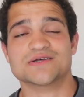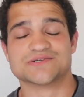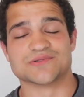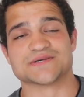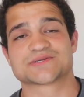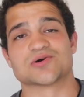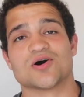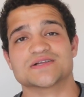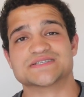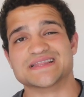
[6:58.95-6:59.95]
So this
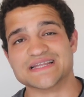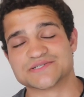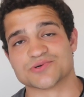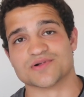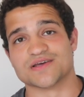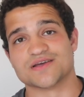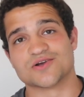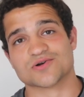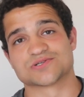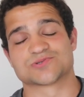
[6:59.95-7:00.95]
call is literally
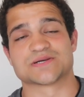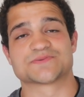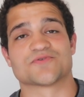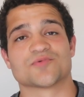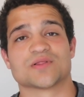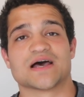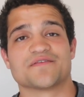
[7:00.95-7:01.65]
going to transform your